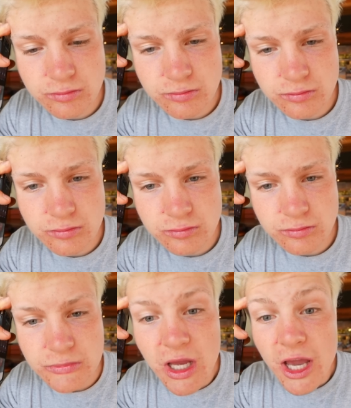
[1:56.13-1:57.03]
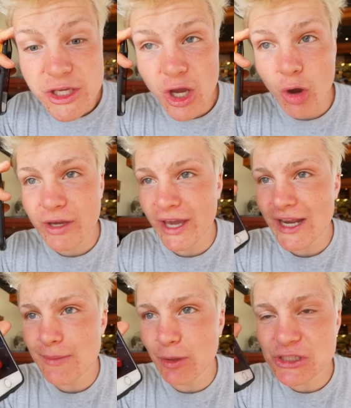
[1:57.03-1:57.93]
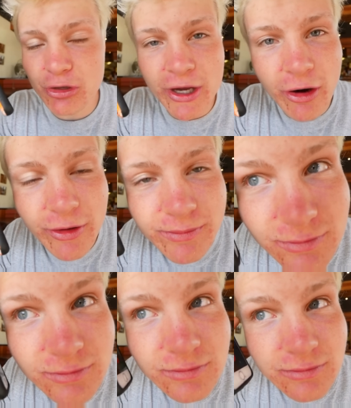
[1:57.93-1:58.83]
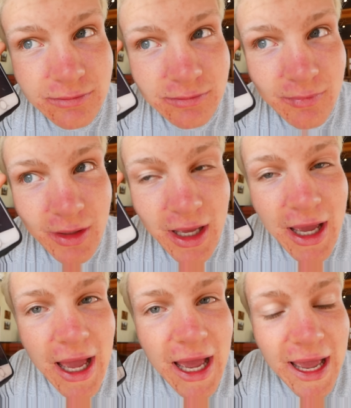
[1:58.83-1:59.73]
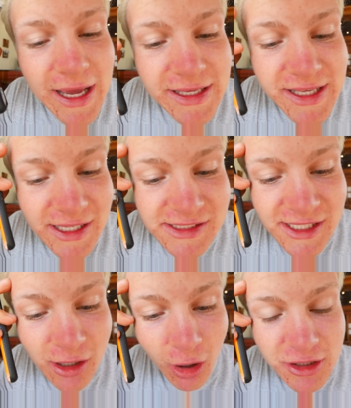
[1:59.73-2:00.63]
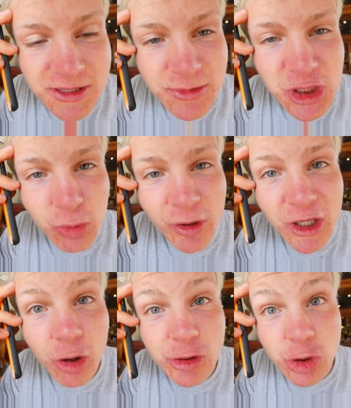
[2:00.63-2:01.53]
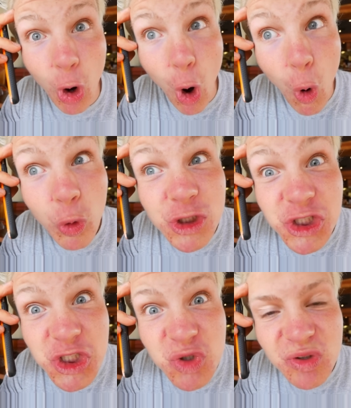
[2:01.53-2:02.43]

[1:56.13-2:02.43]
Yo. Yo, Caleb, what's going on? What's going on, man? How are you? Yeah, sick, awesome. Do you want to go to Ocean